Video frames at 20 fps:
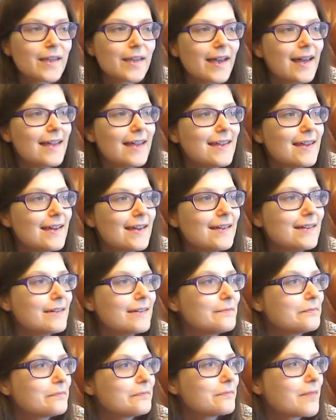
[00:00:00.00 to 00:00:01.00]
And then
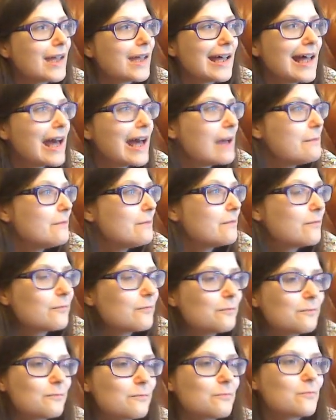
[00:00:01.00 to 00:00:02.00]
I'm
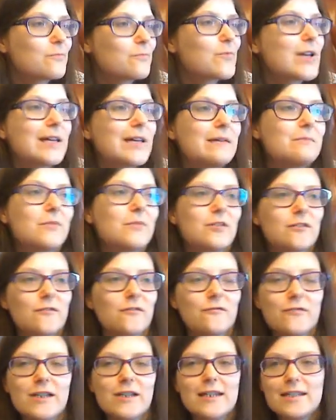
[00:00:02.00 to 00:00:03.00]
pretty much
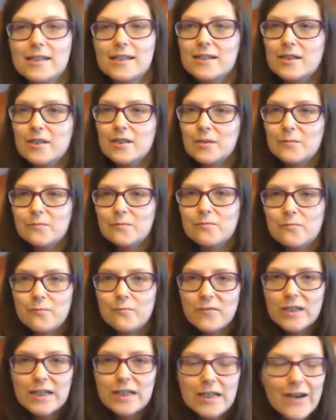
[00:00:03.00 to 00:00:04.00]
free to do
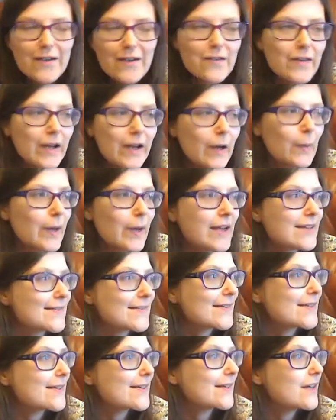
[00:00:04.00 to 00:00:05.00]
video
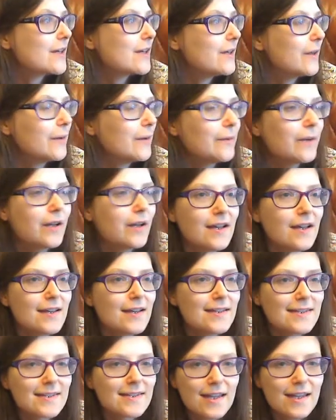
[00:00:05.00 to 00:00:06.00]
requests too,
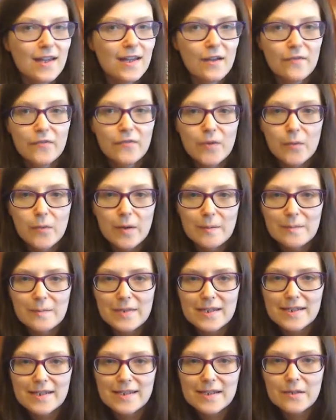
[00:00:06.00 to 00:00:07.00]
so if you want me
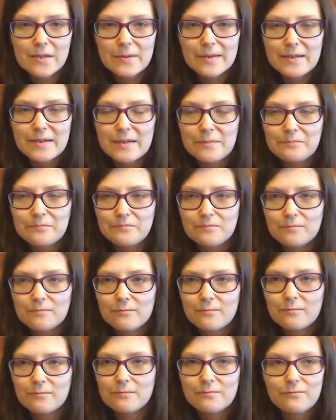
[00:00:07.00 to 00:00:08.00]
to do any
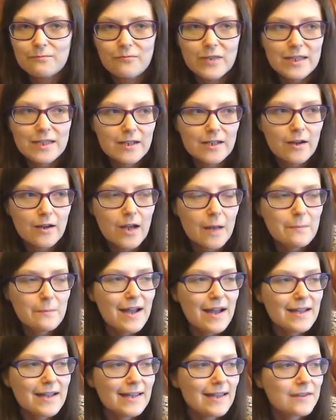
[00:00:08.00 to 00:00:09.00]
video, I
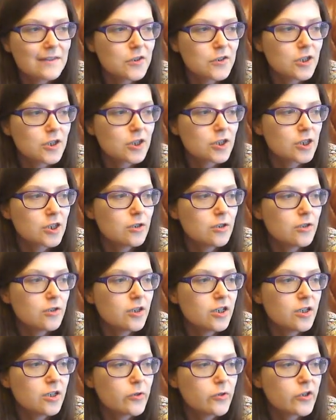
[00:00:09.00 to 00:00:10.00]
might get the Doctor Who, the
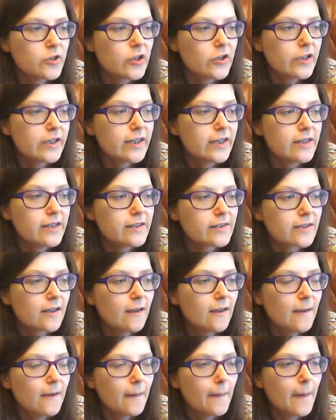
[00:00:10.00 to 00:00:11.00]
new toys,
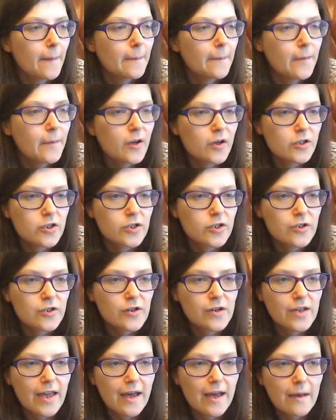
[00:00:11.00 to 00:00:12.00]
I'm not
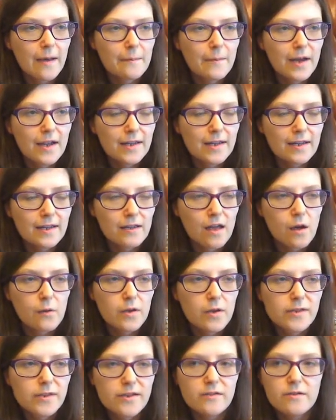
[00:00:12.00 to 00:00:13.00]
sure yet, I
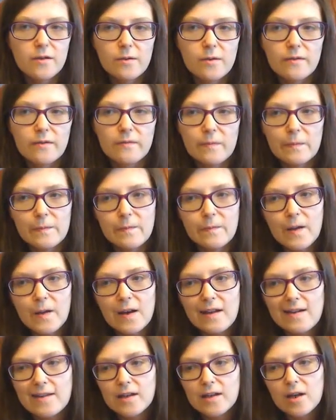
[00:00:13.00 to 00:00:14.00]
don't know if I
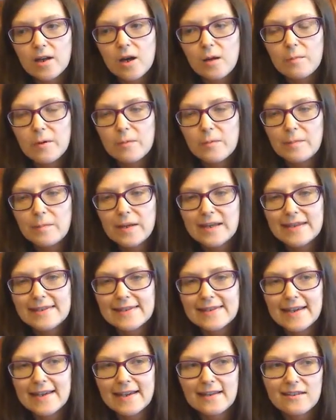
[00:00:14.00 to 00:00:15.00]
like the cardboard
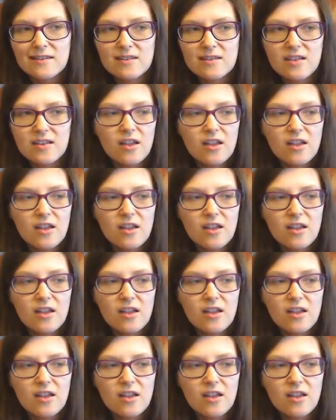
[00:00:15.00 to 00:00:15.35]
playsets.